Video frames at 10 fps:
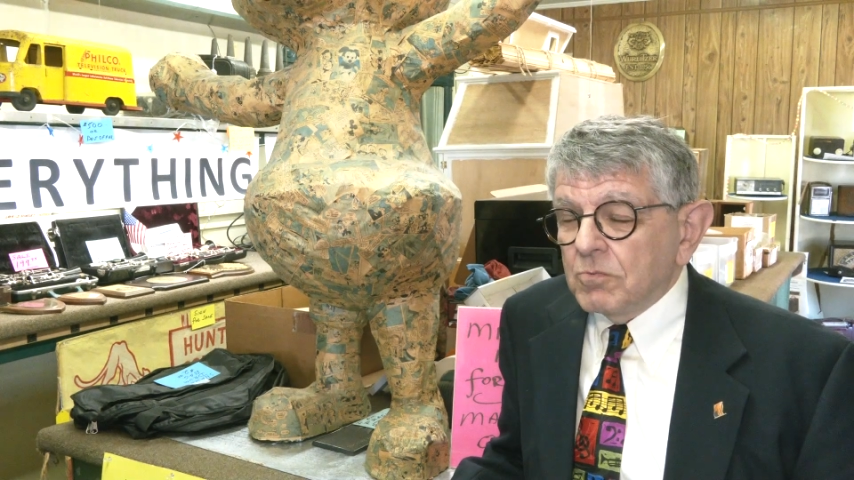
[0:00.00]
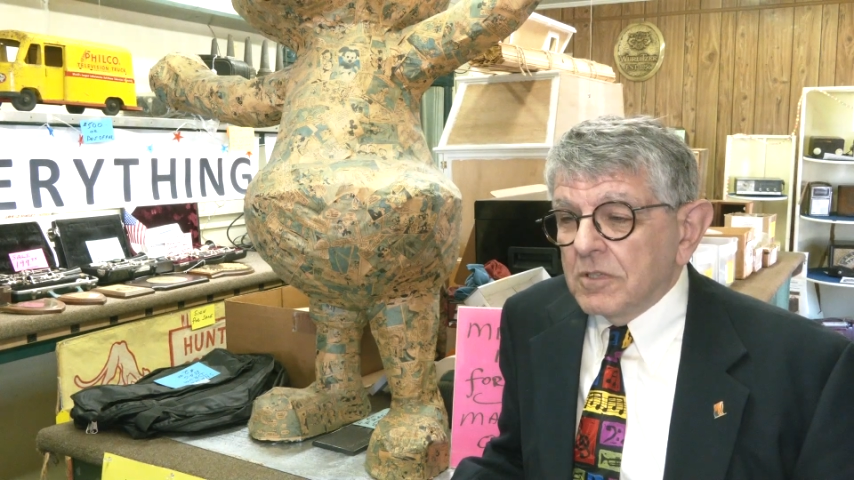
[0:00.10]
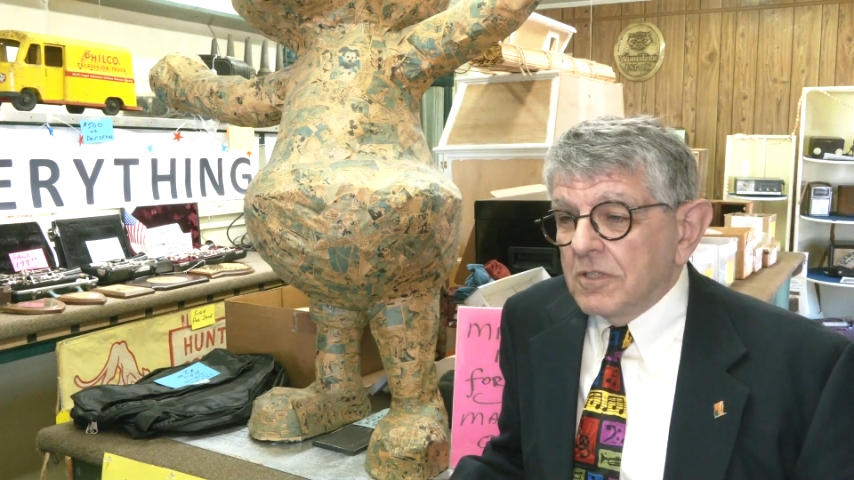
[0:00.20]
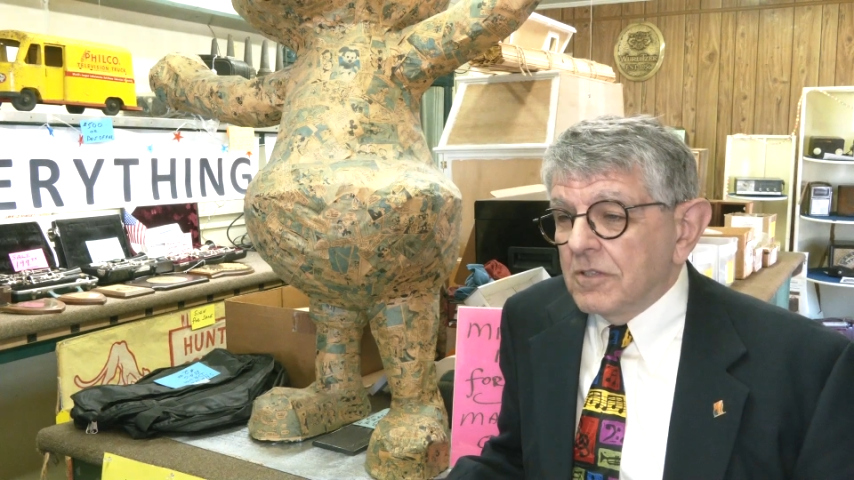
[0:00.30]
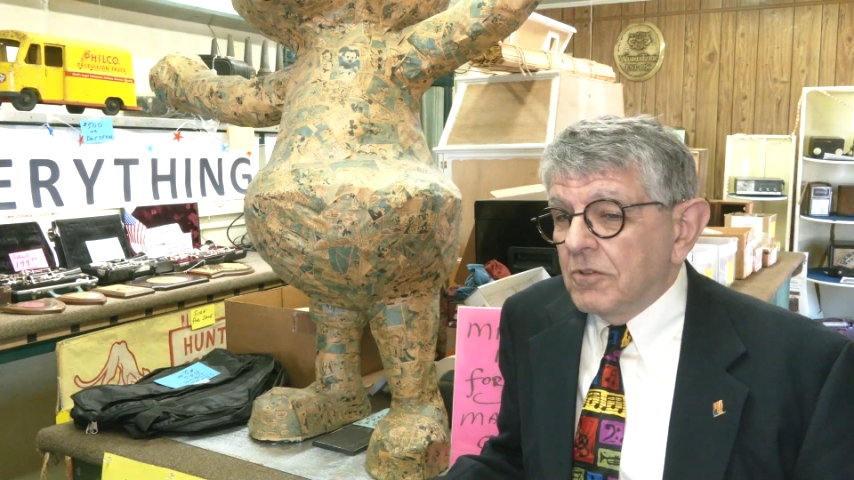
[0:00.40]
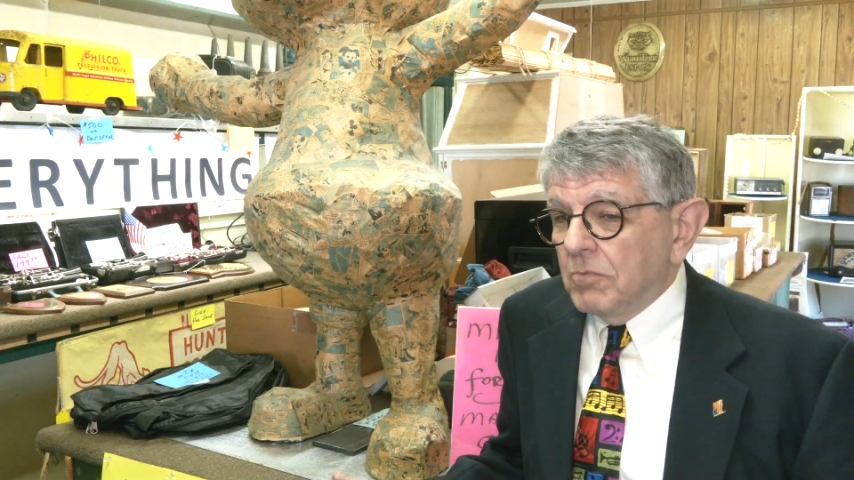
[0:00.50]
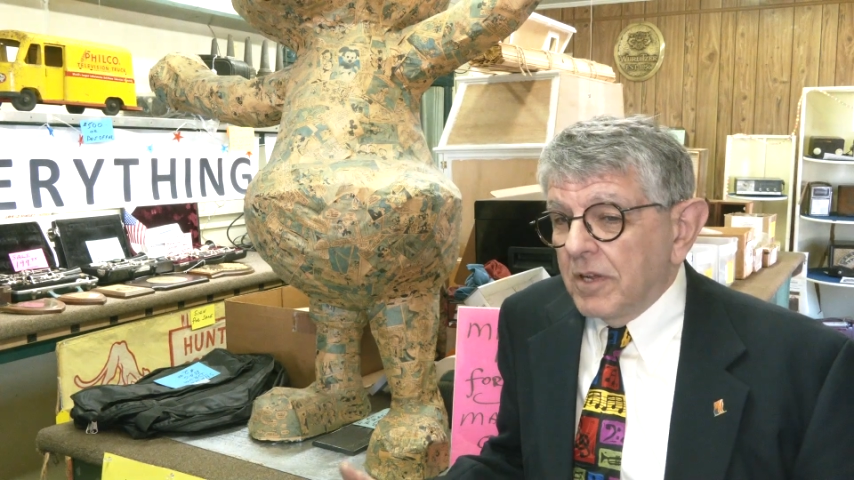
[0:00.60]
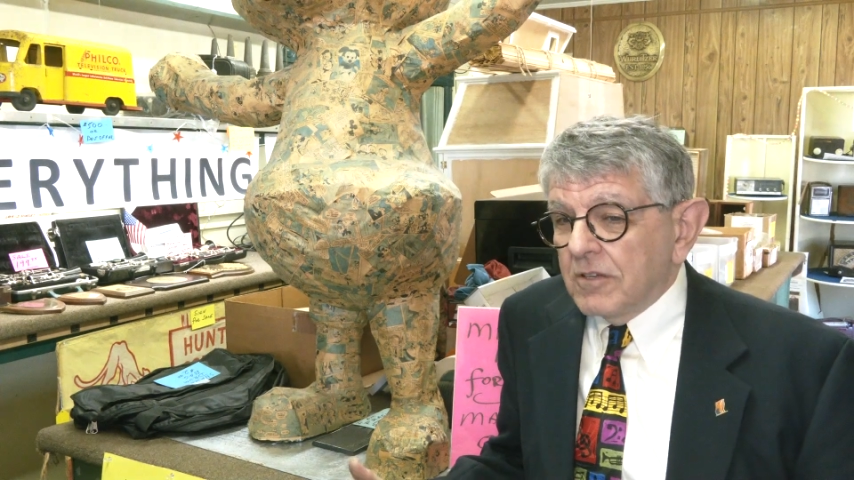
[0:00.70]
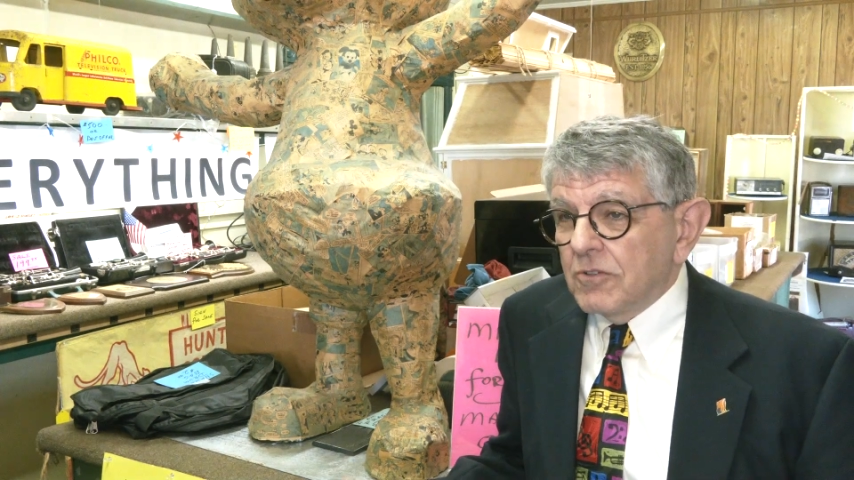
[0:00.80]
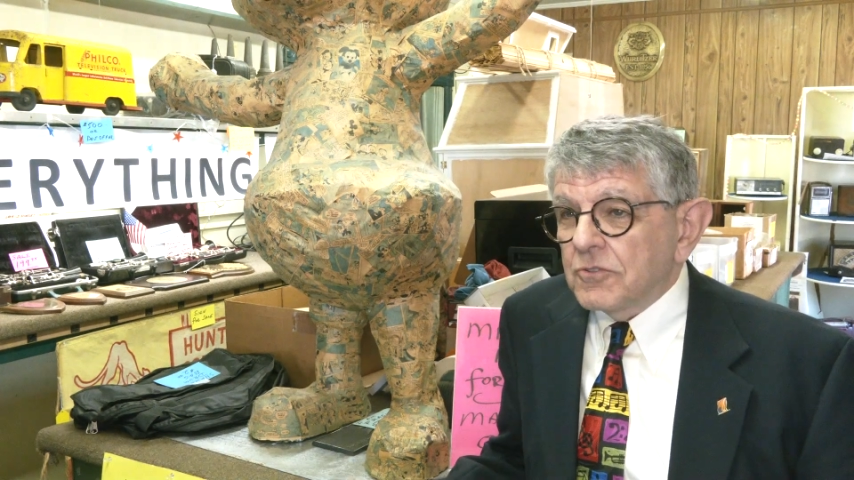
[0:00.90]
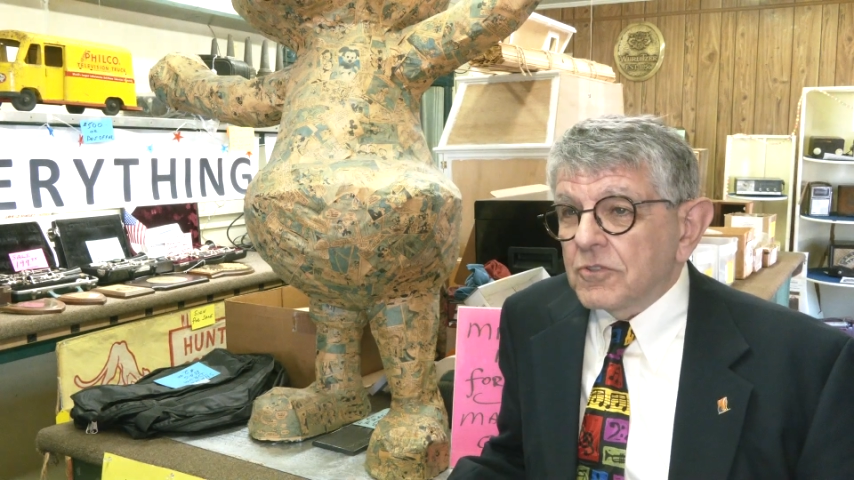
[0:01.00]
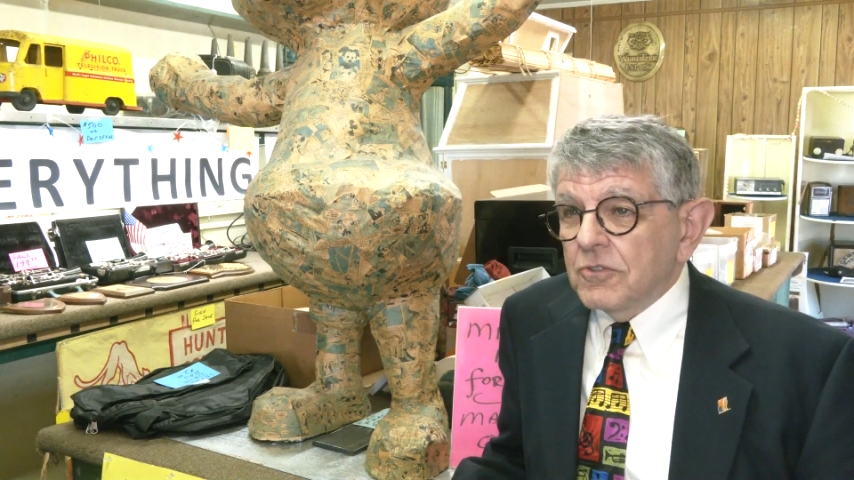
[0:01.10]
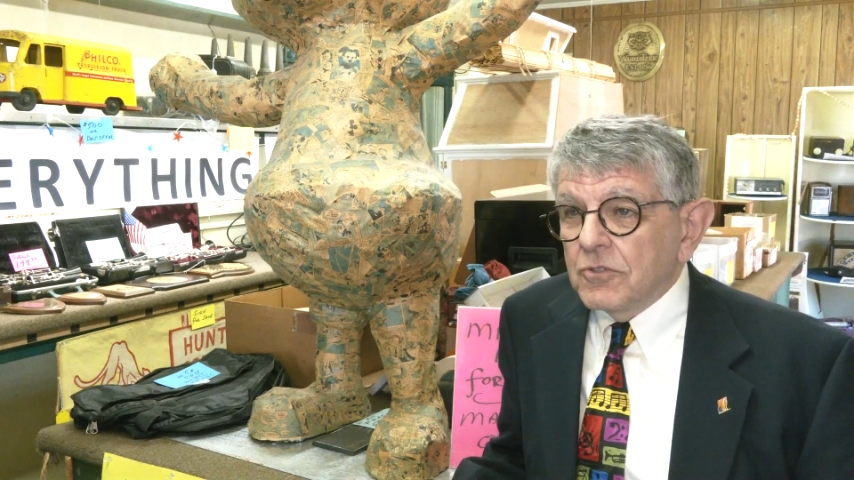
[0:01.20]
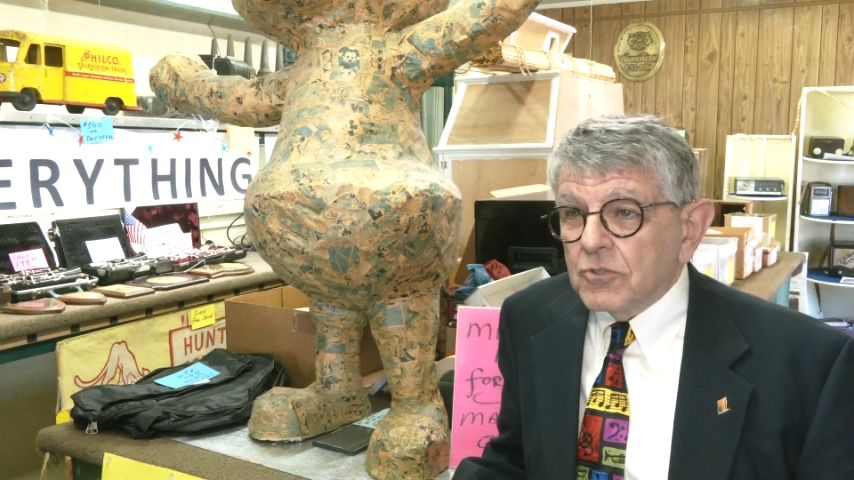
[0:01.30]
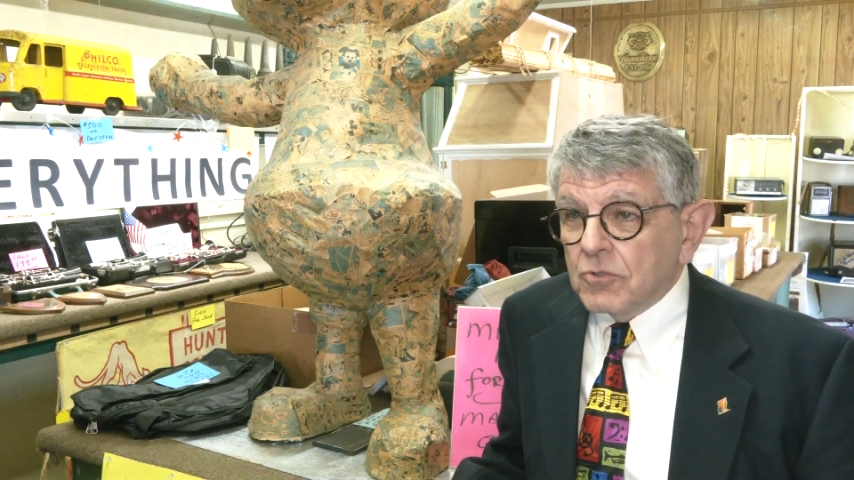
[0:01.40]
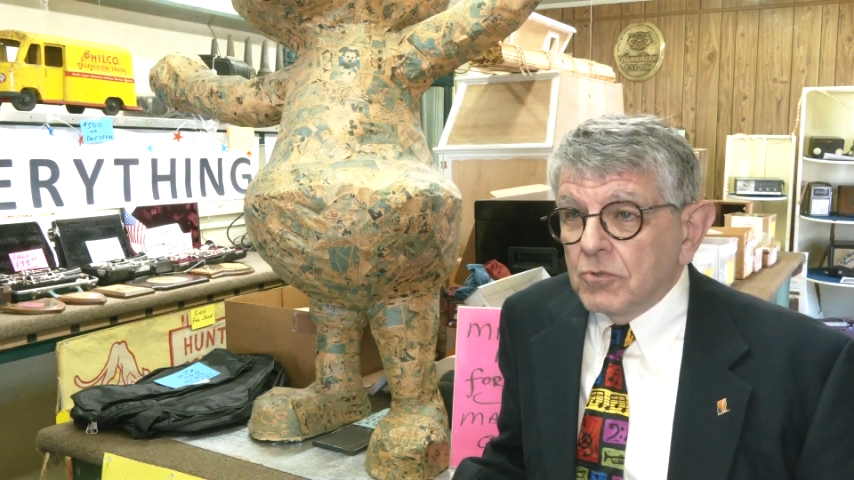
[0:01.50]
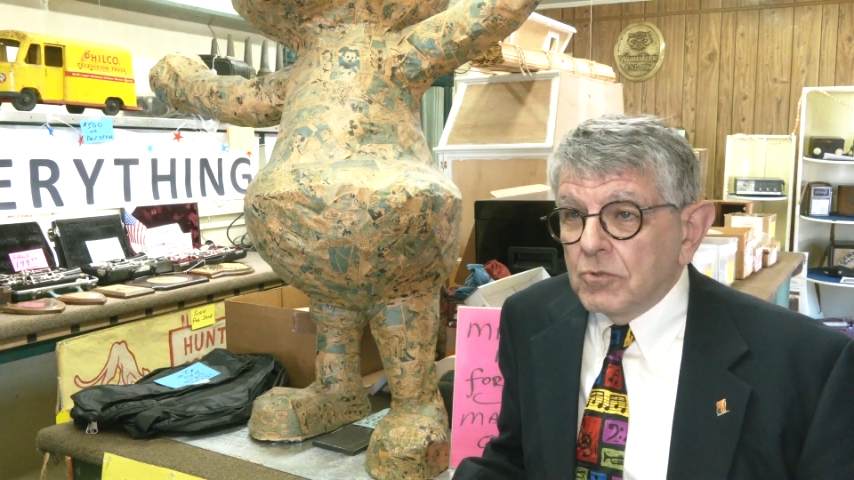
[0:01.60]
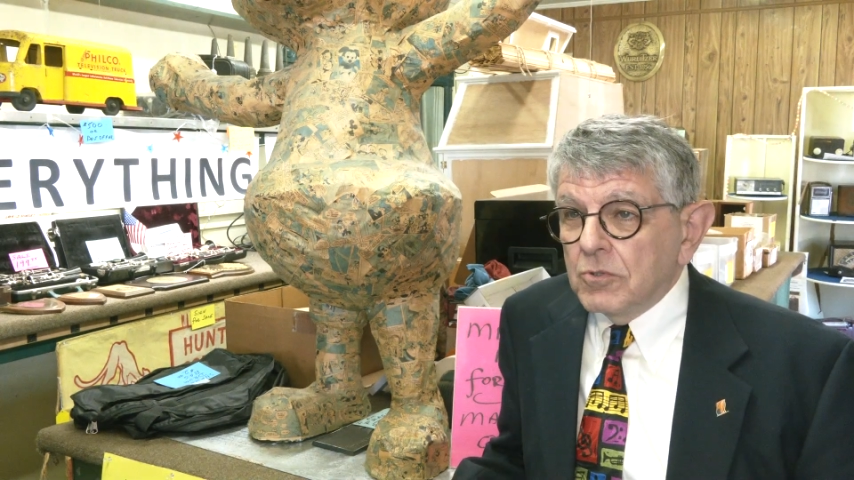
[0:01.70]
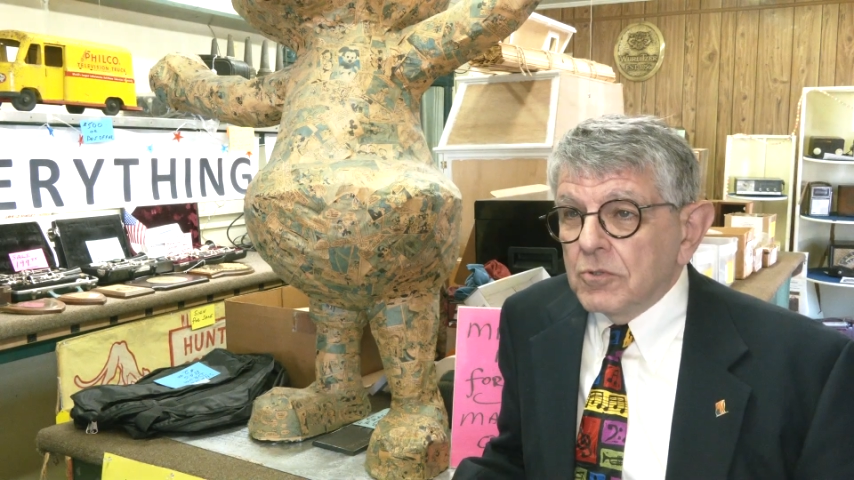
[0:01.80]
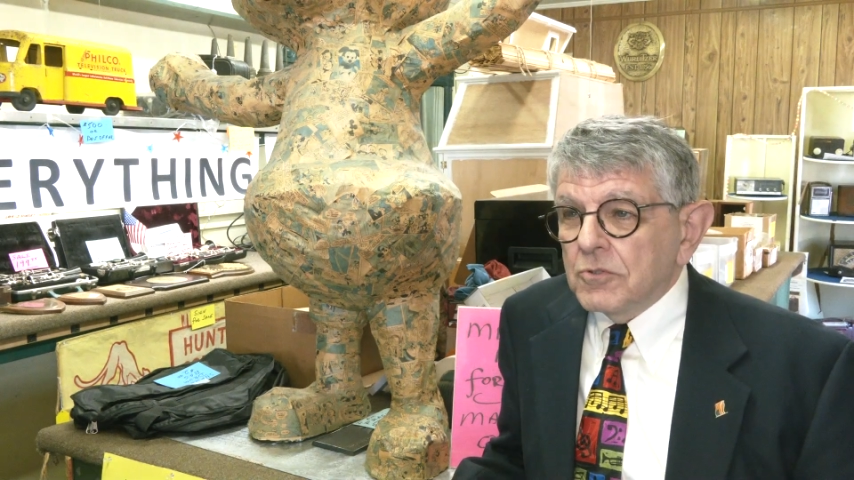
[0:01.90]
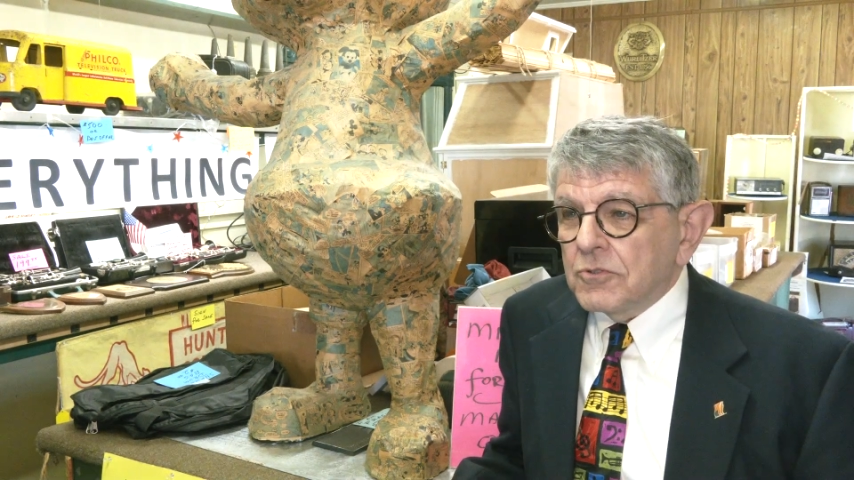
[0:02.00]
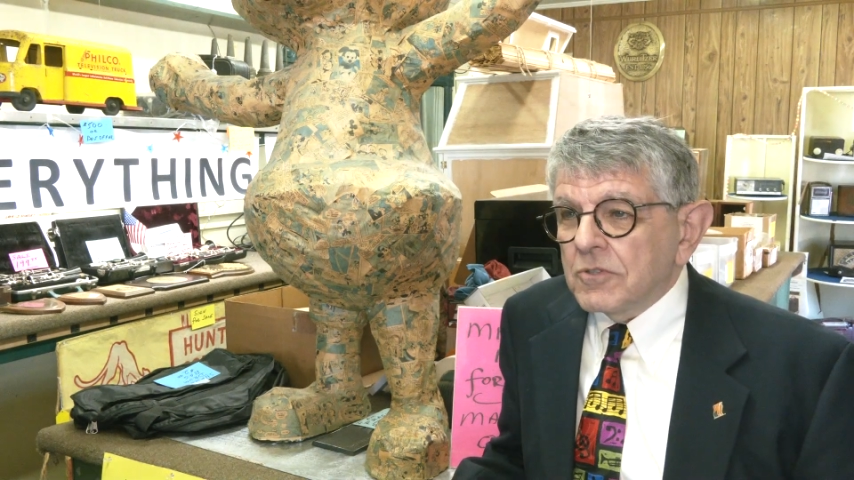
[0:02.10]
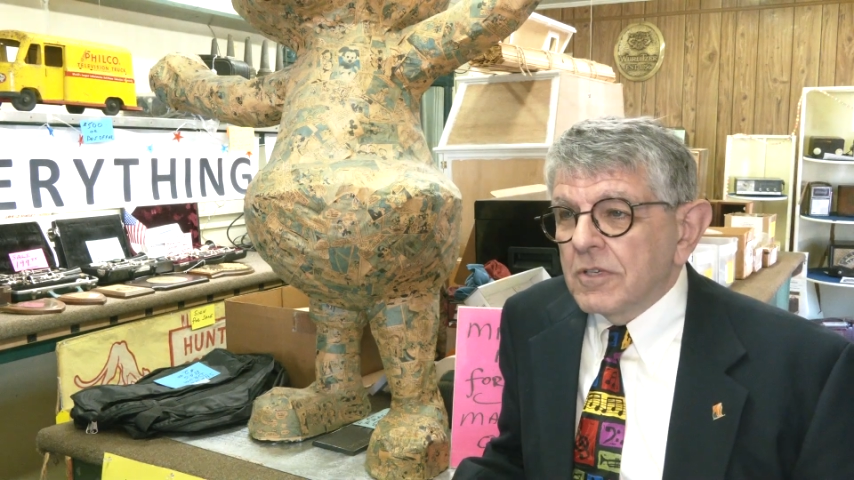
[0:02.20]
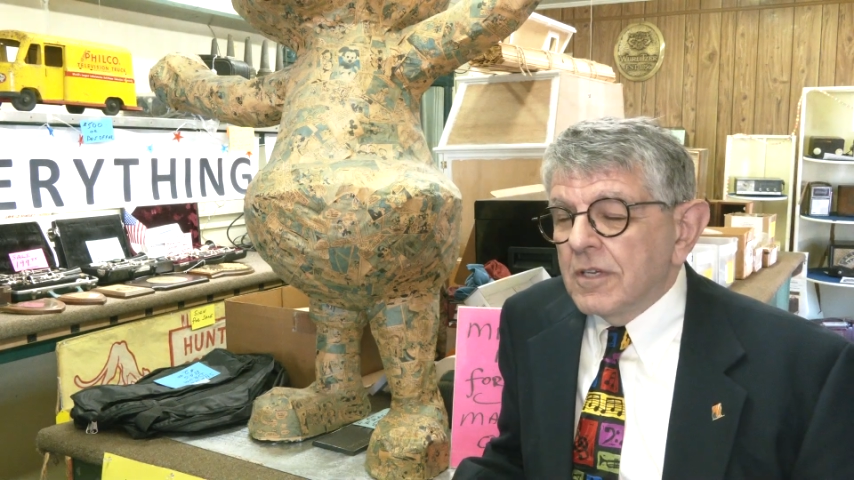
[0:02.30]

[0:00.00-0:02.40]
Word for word: We did the rentals in the schools.